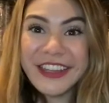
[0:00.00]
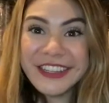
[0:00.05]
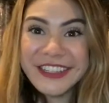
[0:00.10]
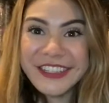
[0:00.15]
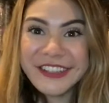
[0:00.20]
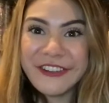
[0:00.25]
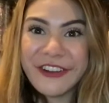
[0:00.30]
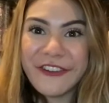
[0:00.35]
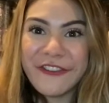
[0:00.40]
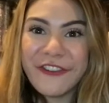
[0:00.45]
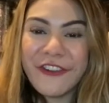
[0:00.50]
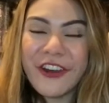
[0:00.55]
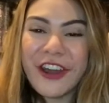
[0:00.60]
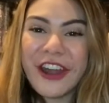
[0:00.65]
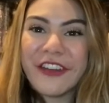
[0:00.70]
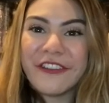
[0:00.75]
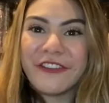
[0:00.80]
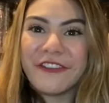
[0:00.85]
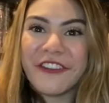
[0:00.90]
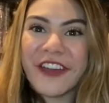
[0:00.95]
so for
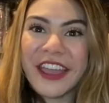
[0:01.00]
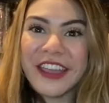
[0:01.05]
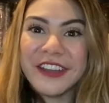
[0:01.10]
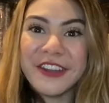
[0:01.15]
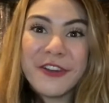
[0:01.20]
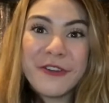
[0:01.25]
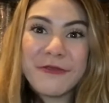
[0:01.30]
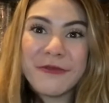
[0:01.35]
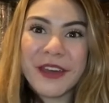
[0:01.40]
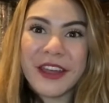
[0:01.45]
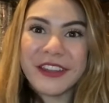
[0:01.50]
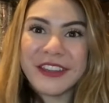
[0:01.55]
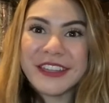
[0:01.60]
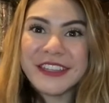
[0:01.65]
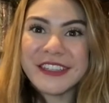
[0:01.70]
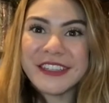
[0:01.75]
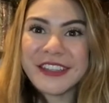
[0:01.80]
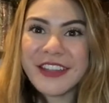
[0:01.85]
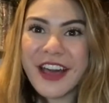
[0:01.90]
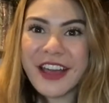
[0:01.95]
our final
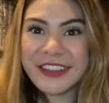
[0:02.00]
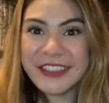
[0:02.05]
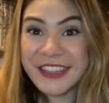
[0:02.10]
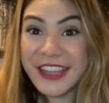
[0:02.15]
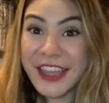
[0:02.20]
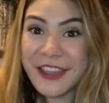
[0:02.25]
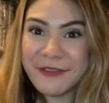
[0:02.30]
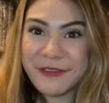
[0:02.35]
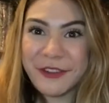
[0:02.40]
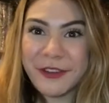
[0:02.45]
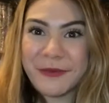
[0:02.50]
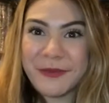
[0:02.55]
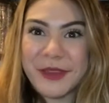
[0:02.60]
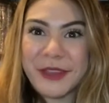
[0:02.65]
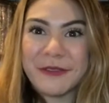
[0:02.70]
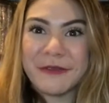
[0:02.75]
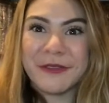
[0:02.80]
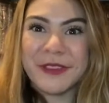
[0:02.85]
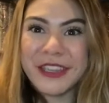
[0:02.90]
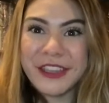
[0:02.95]
wellness latte, we'll
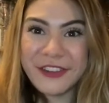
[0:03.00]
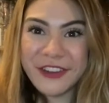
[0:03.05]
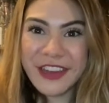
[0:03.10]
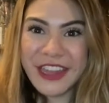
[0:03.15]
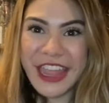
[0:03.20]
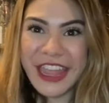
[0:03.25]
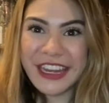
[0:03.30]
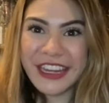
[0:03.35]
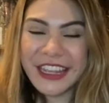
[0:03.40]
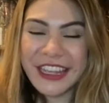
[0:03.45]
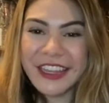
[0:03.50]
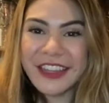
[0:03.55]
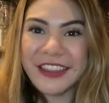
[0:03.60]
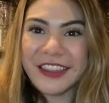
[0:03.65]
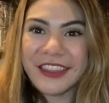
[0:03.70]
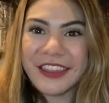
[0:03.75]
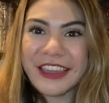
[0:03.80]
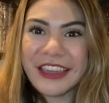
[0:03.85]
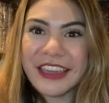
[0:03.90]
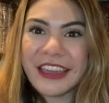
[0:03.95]
be
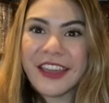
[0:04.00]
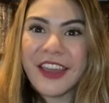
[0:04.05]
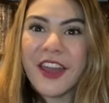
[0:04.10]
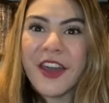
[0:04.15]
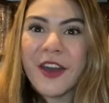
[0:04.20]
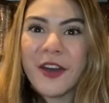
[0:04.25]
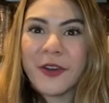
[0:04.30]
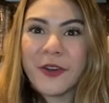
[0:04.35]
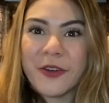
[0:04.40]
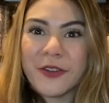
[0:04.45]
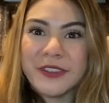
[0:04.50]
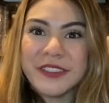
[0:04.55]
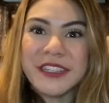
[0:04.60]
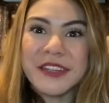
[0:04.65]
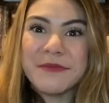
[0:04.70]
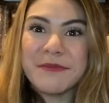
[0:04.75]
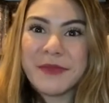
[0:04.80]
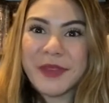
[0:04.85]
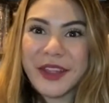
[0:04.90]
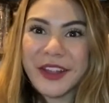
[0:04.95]
recreating the
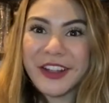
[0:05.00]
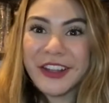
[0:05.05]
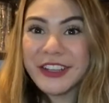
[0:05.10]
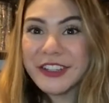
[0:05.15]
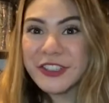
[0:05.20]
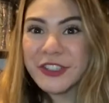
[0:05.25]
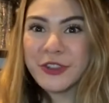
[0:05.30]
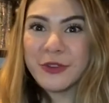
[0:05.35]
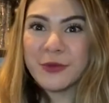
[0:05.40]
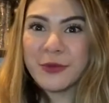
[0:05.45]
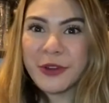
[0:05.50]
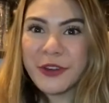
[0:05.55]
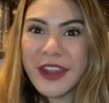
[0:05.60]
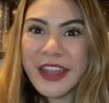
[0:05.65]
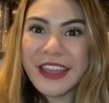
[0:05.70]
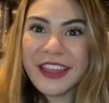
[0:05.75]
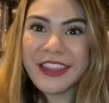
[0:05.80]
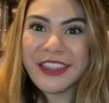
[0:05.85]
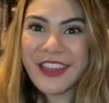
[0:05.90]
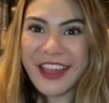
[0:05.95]
golden milk
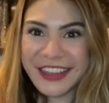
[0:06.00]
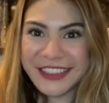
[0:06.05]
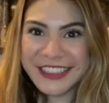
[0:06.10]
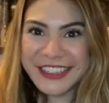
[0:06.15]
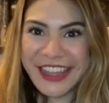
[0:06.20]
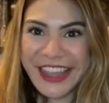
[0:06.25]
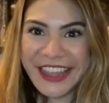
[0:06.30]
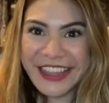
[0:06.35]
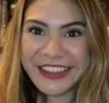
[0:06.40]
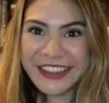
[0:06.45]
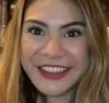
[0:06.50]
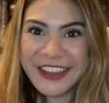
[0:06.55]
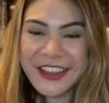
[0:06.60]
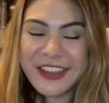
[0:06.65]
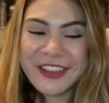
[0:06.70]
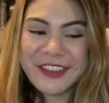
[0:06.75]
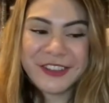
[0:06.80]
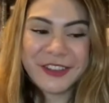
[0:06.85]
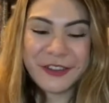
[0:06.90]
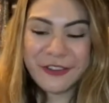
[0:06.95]
turmeric latte.
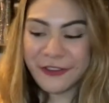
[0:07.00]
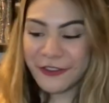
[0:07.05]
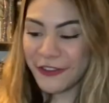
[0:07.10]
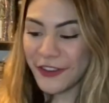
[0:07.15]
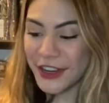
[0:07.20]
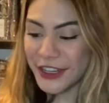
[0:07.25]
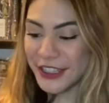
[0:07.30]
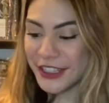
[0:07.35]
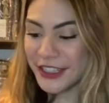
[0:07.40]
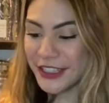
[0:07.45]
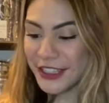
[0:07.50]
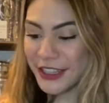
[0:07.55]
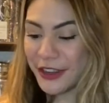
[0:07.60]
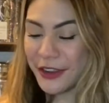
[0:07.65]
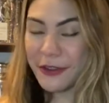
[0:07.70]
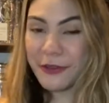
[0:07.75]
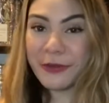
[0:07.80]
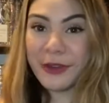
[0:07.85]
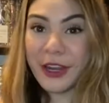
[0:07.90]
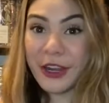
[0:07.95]
So first,
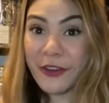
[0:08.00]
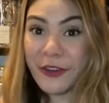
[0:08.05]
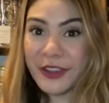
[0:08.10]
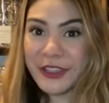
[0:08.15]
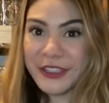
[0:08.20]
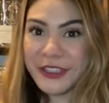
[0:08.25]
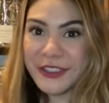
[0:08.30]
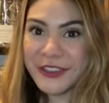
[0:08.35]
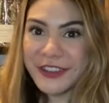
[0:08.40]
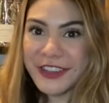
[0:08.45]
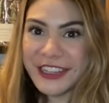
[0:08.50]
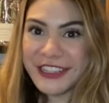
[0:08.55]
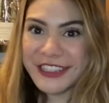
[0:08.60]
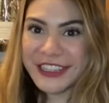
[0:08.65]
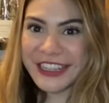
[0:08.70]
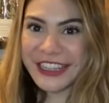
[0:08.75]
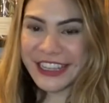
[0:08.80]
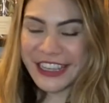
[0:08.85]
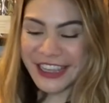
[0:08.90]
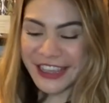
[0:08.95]
we're going to do the
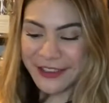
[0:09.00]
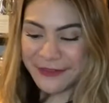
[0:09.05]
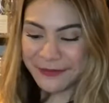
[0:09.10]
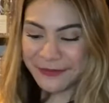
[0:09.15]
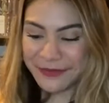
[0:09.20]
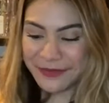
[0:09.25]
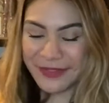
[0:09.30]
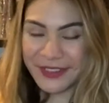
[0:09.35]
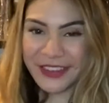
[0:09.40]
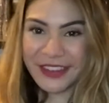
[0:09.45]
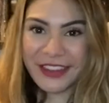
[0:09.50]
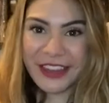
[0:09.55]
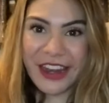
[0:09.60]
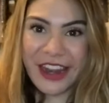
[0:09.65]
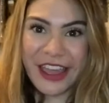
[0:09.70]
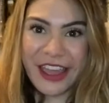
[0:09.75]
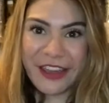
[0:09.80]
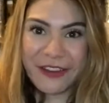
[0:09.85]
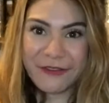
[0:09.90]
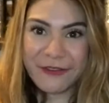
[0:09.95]
tea that
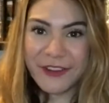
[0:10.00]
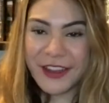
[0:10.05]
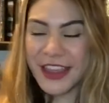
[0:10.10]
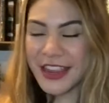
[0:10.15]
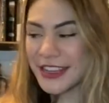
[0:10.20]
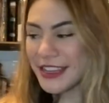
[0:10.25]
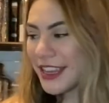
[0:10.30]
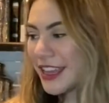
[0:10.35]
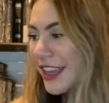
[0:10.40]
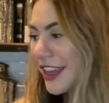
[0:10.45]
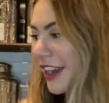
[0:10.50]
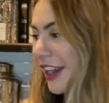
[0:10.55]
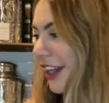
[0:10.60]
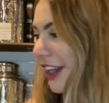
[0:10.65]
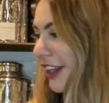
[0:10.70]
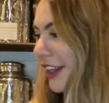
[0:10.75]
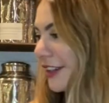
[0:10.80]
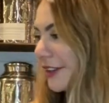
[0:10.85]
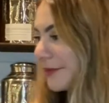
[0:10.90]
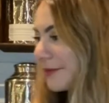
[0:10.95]
I have right here.